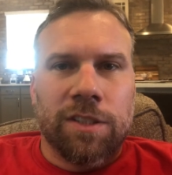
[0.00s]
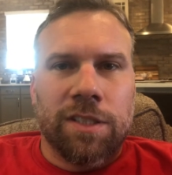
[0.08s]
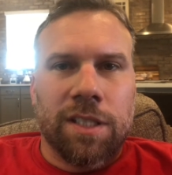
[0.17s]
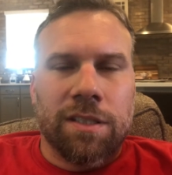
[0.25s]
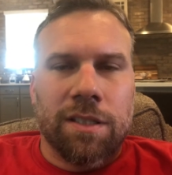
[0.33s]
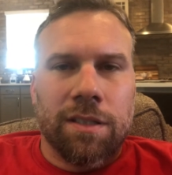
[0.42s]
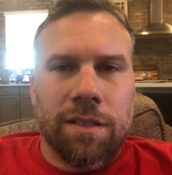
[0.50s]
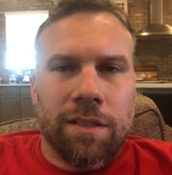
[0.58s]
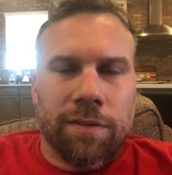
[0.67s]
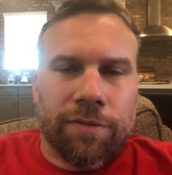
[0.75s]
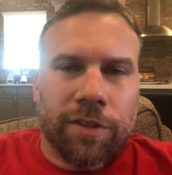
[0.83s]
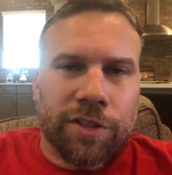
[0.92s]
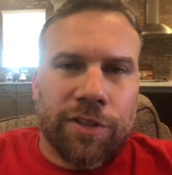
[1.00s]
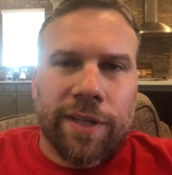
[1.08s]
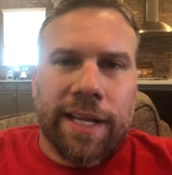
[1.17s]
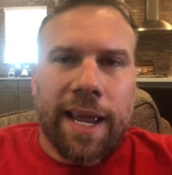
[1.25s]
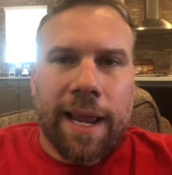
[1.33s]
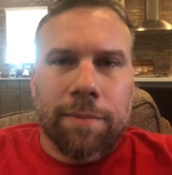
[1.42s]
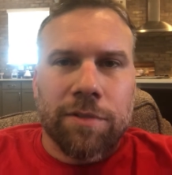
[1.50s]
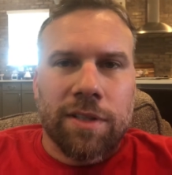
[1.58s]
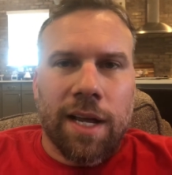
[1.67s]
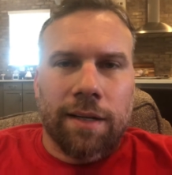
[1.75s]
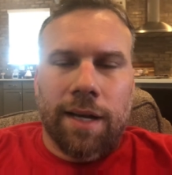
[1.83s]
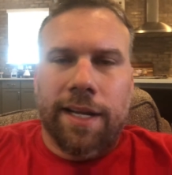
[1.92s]
just the first three games,
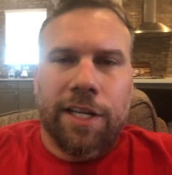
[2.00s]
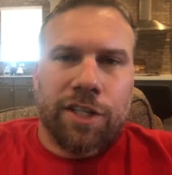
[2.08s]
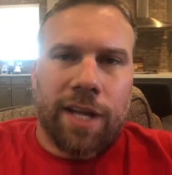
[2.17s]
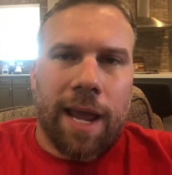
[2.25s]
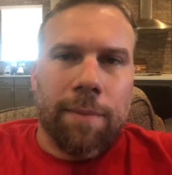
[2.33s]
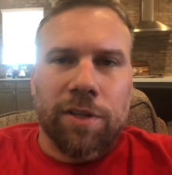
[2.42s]
not, not each game,